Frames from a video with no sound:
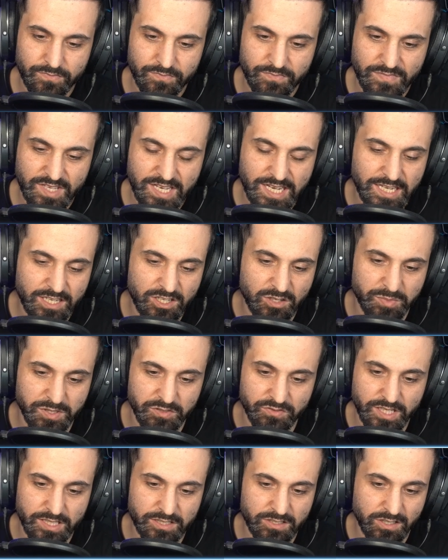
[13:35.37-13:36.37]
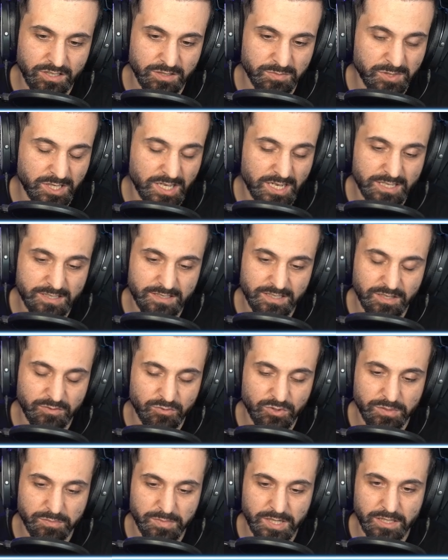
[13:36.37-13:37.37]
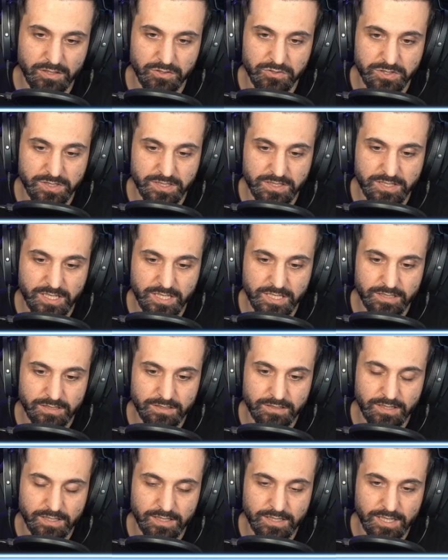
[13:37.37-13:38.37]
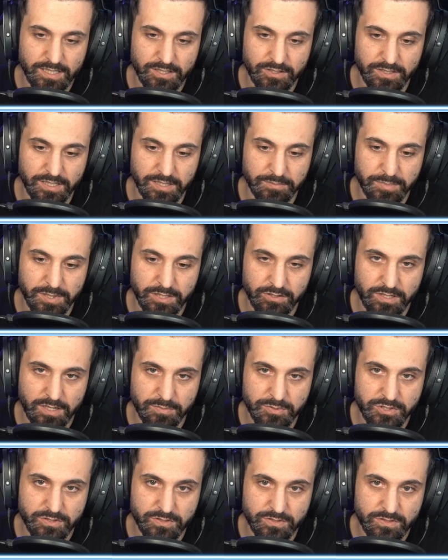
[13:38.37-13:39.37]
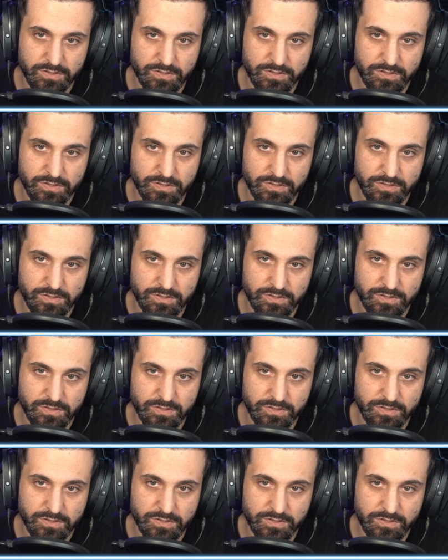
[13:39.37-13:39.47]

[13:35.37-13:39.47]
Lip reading: I could be red carded, but honestly, I wouldn't mind losing this hand. Like, I could get better options.